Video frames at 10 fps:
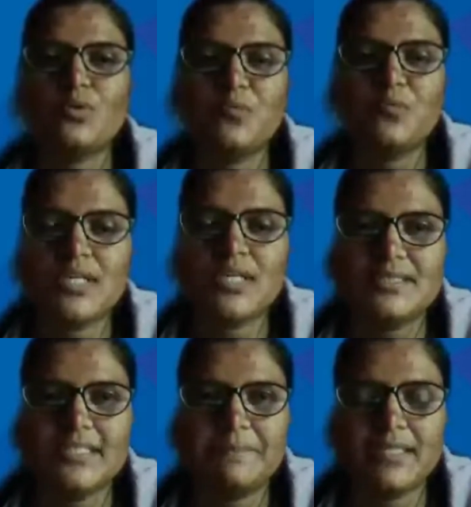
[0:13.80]
OOPS
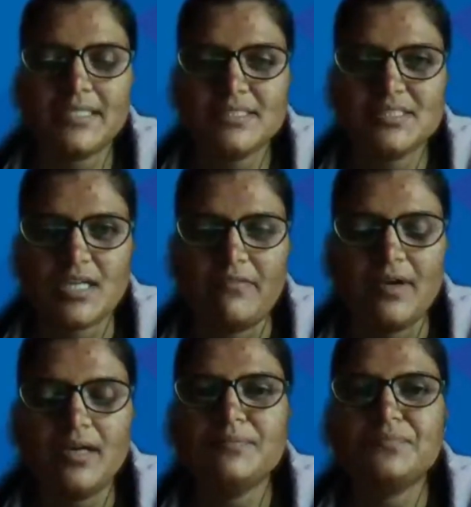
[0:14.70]
concept in
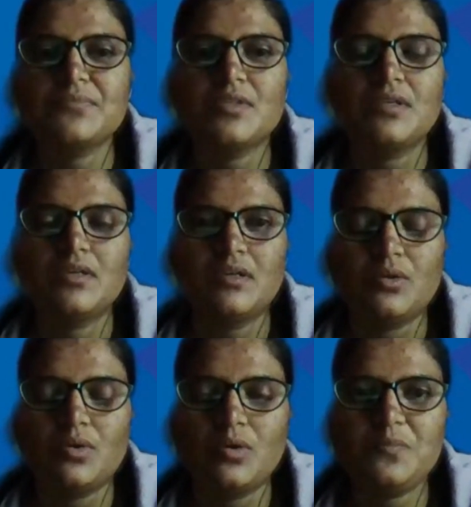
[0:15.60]
Java.
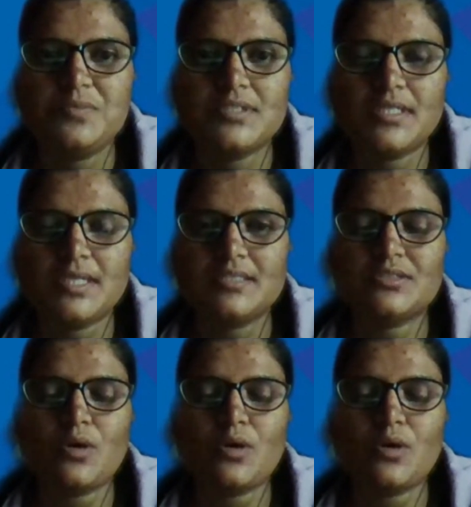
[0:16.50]
OOPS is